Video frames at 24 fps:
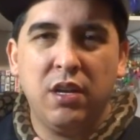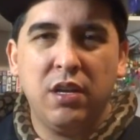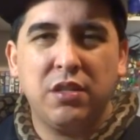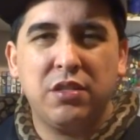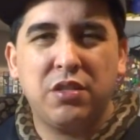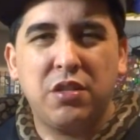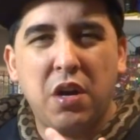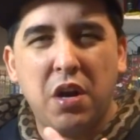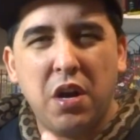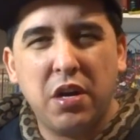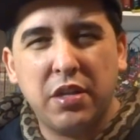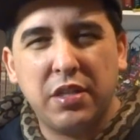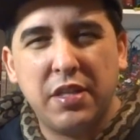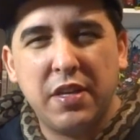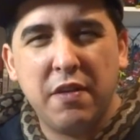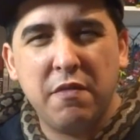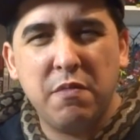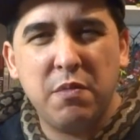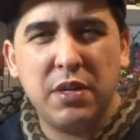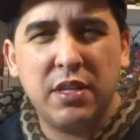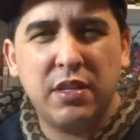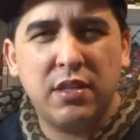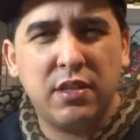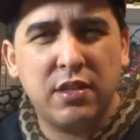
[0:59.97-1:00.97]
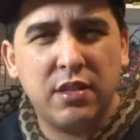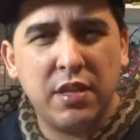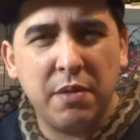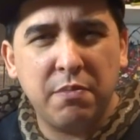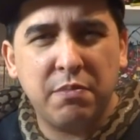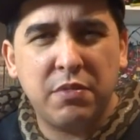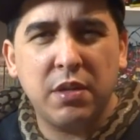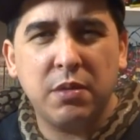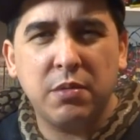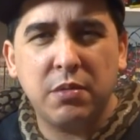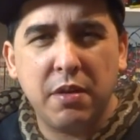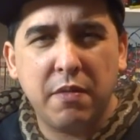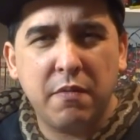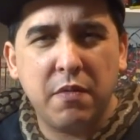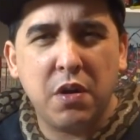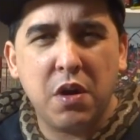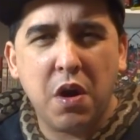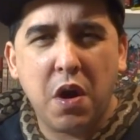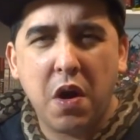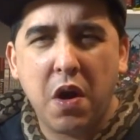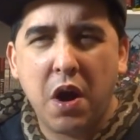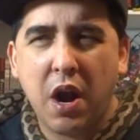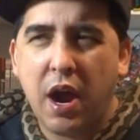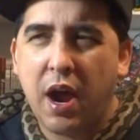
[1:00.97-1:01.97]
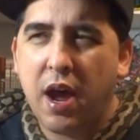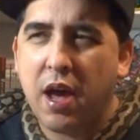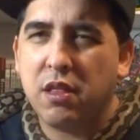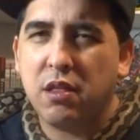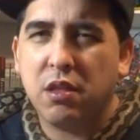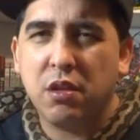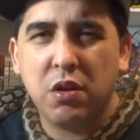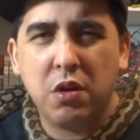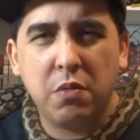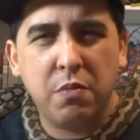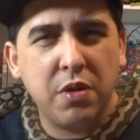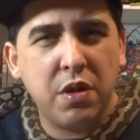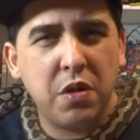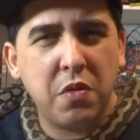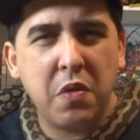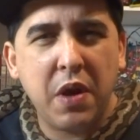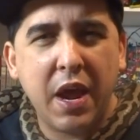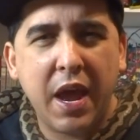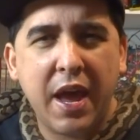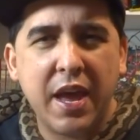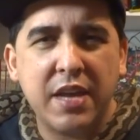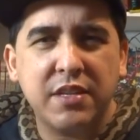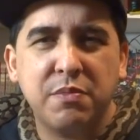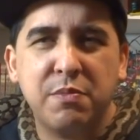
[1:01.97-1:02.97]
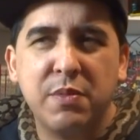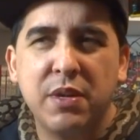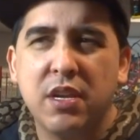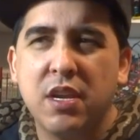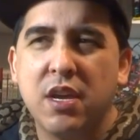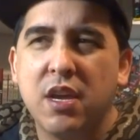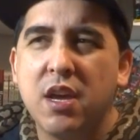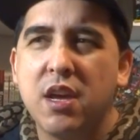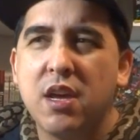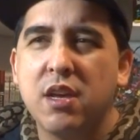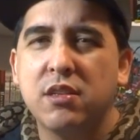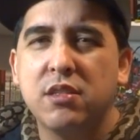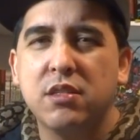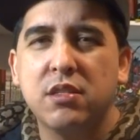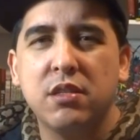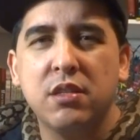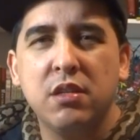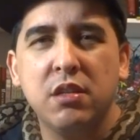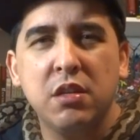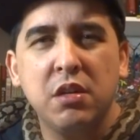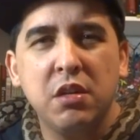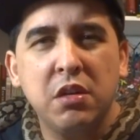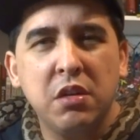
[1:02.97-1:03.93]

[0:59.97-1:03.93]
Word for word: started giving me symptoms of an RI. A little bit of raspiness.